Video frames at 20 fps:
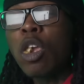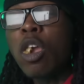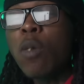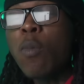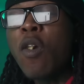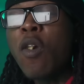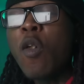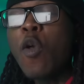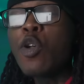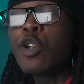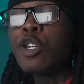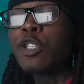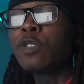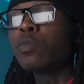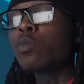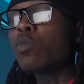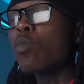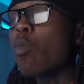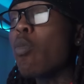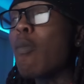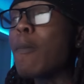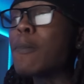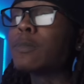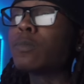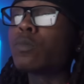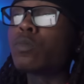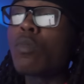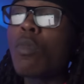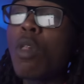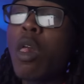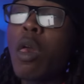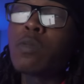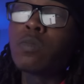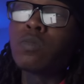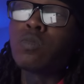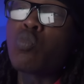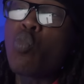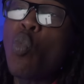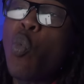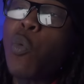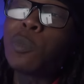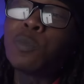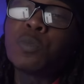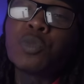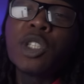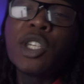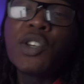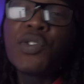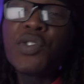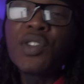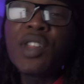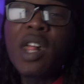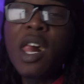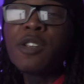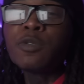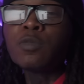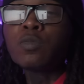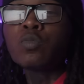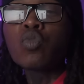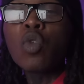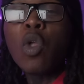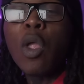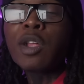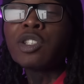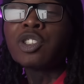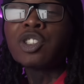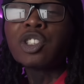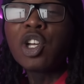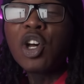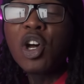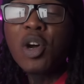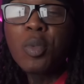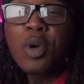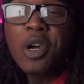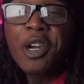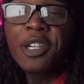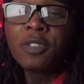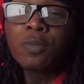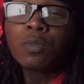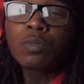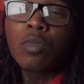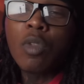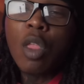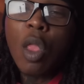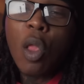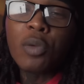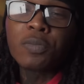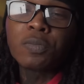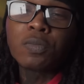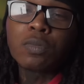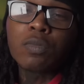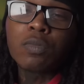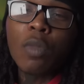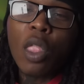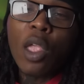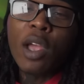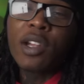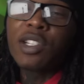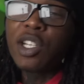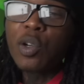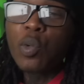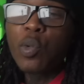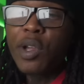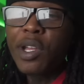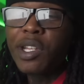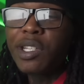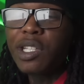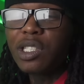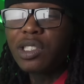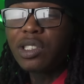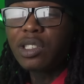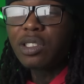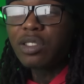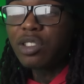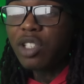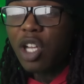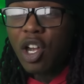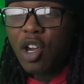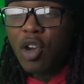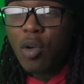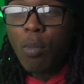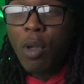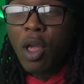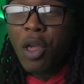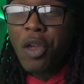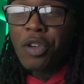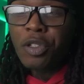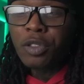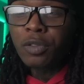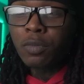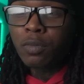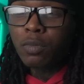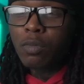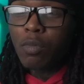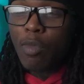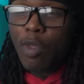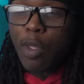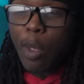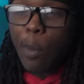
He be going Chick-fil-A and the Subway and then Wendy's and Taco Bell.